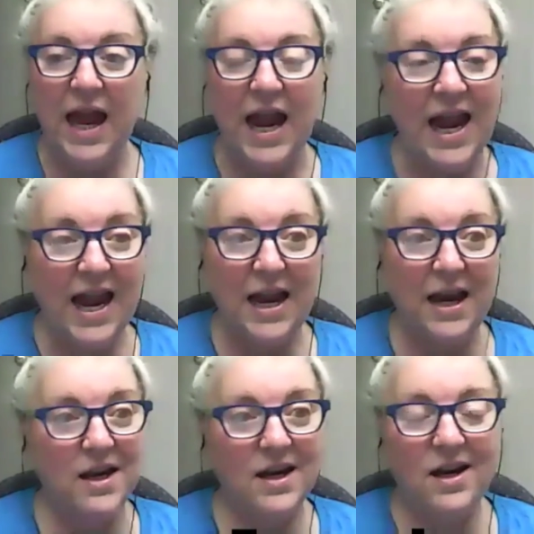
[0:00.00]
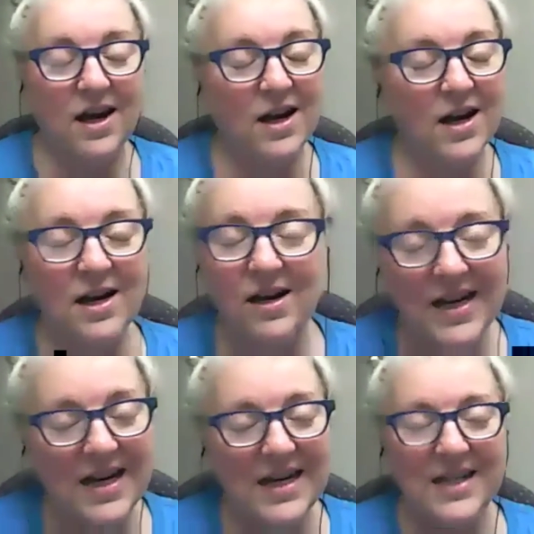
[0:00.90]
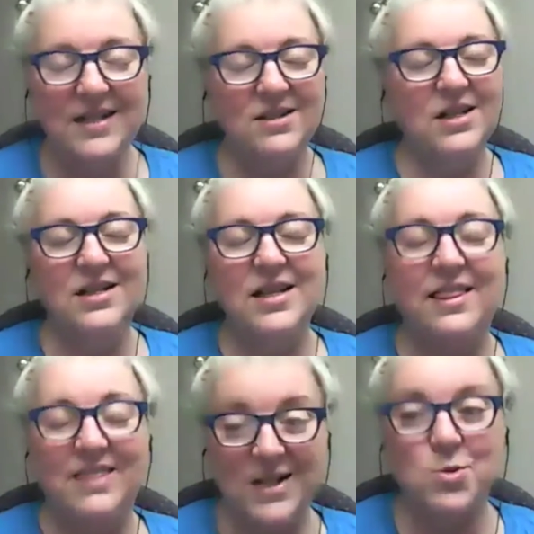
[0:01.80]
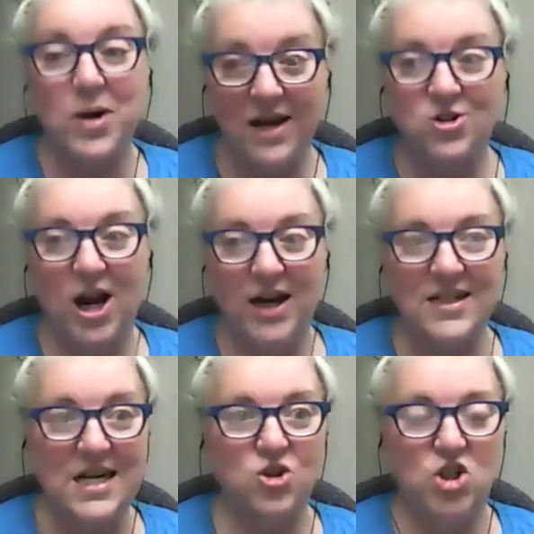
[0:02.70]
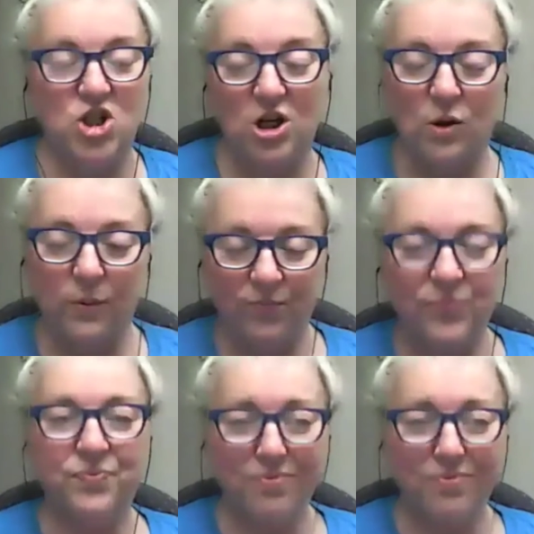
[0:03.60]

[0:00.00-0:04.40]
And uh, it, it, that's what I try to teach too. Yeah, and